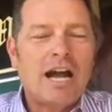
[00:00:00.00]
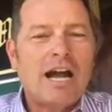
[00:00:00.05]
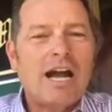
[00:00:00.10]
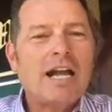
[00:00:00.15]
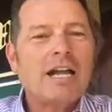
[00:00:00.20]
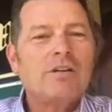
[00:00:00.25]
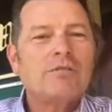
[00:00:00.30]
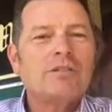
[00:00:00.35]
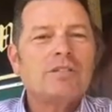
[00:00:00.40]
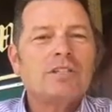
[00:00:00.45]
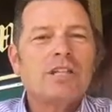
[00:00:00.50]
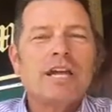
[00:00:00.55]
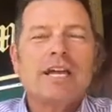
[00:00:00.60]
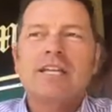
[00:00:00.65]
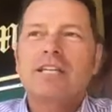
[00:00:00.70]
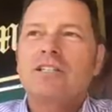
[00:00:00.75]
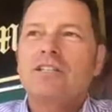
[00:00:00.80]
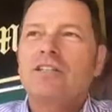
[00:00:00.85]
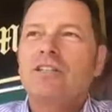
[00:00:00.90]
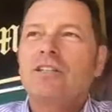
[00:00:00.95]
I always
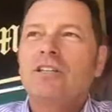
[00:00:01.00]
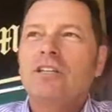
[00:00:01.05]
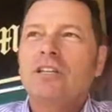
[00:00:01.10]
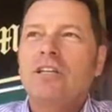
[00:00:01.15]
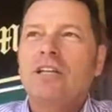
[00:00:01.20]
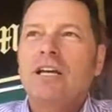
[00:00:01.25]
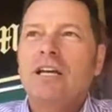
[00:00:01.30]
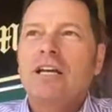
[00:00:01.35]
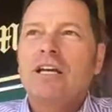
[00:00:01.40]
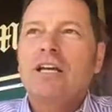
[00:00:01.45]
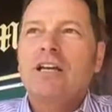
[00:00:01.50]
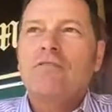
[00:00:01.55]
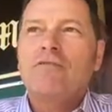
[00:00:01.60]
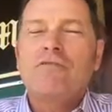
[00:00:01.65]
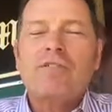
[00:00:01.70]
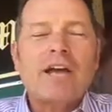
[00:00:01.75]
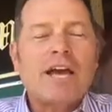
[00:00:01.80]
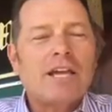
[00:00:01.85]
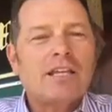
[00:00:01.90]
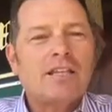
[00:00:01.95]
like it to the
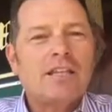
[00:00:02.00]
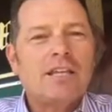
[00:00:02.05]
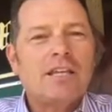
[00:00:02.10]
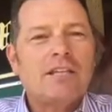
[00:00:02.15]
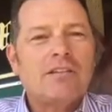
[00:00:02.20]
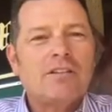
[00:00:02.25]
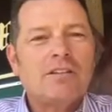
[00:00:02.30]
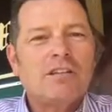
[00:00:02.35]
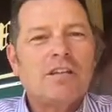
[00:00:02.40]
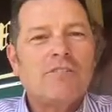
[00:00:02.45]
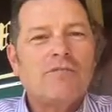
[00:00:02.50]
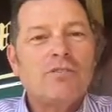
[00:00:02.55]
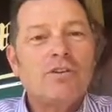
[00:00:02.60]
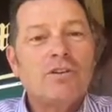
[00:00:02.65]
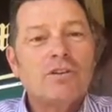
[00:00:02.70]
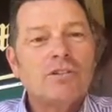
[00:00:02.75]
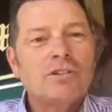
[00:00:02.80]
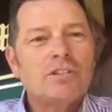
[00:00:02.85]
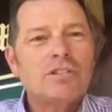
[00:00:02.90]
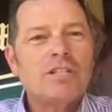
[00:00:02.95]
fact that if
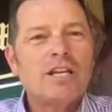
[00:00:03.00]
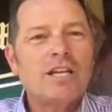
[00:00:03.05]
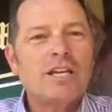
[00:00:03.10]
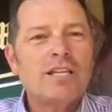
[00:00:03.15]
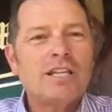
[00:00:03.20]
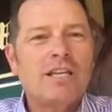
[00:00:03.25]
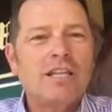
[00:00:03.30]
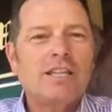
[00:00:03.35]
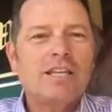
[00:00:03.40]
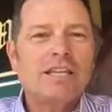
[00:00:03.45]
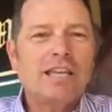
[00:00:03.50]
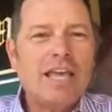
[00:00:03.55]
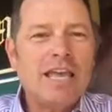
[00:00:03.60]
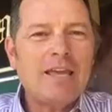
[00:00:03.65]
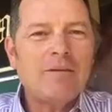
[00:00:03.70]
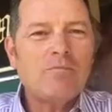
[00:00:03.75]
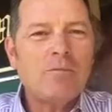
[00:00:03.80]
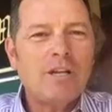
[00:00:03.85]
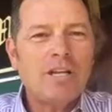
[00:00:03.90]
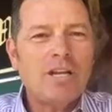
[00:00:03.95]
your son hit the
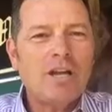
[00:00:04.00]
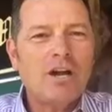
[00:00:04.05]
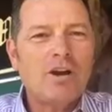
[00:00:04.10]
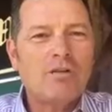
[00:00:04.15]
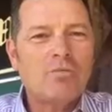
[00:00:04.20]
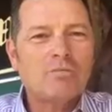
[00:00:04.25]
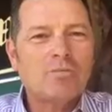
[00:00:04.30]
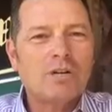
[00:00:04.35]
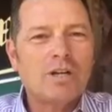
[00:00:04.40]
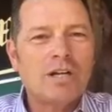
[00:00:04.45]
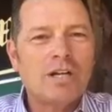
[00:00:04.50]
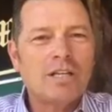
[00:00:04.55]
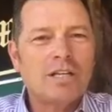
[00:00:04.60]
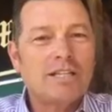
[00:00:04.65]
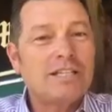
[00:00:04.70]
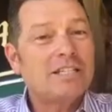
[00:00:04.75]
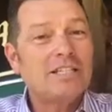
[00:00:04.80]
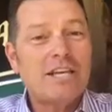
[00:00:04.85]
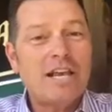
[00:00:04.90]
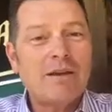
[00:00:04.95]
game-winning home run
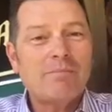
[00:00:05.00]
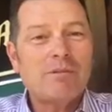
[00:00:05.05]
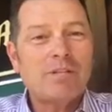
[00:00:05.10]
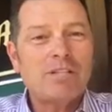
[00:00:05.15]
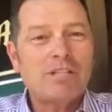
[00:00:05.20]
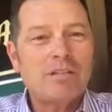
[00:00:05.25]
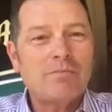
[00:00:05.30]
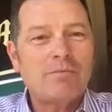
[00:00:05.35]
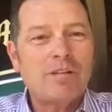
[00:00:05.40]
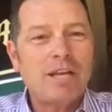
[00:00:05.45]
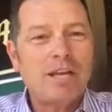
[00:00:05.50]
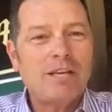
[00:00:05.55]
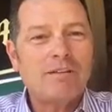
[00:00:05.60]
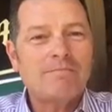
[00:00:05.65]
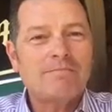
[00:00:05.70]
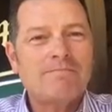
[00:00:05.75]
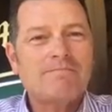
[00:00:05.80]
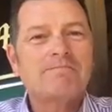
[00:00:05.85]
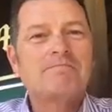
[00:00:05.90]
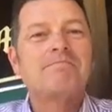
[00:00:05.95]
in the championship
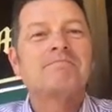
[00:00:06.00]
game,